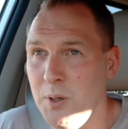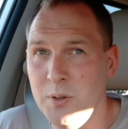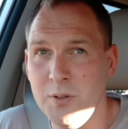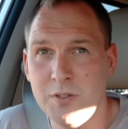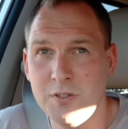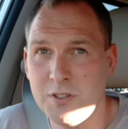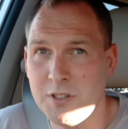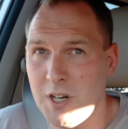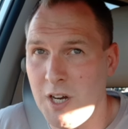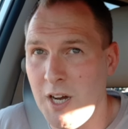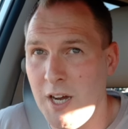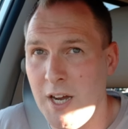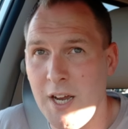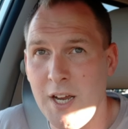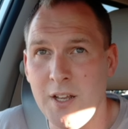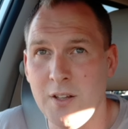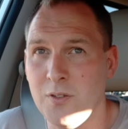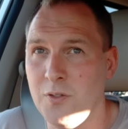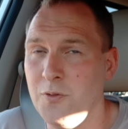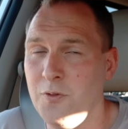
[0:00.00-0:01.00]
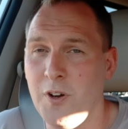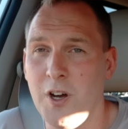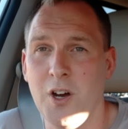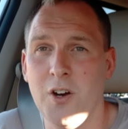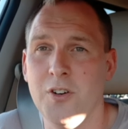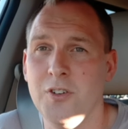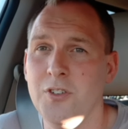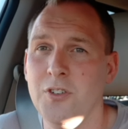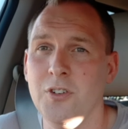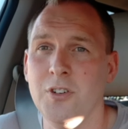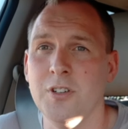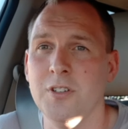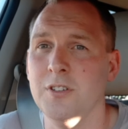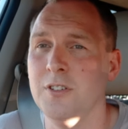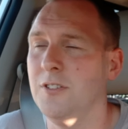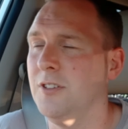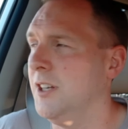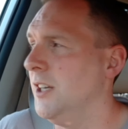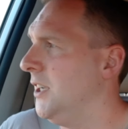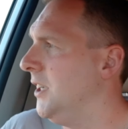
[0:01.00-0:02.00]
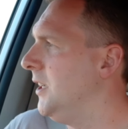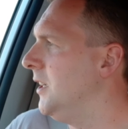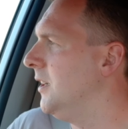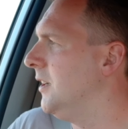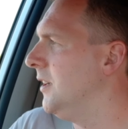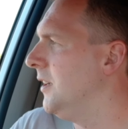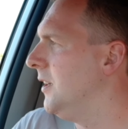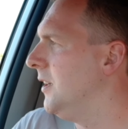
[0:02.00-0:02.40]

blue sky as far as you can see.